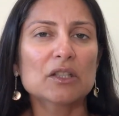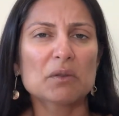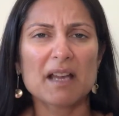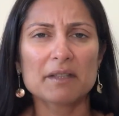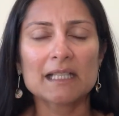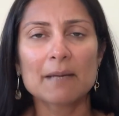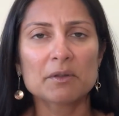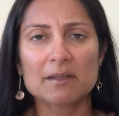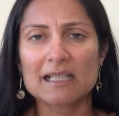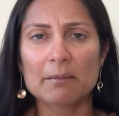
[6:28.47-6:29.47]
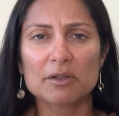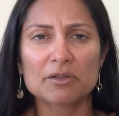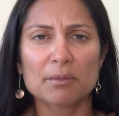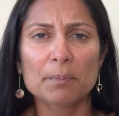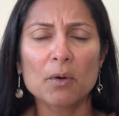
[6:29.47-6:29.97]
don't have the time to
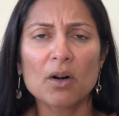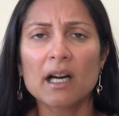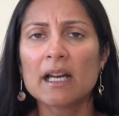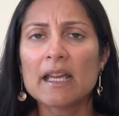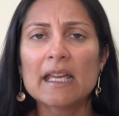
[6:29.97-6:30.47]
establish rapport,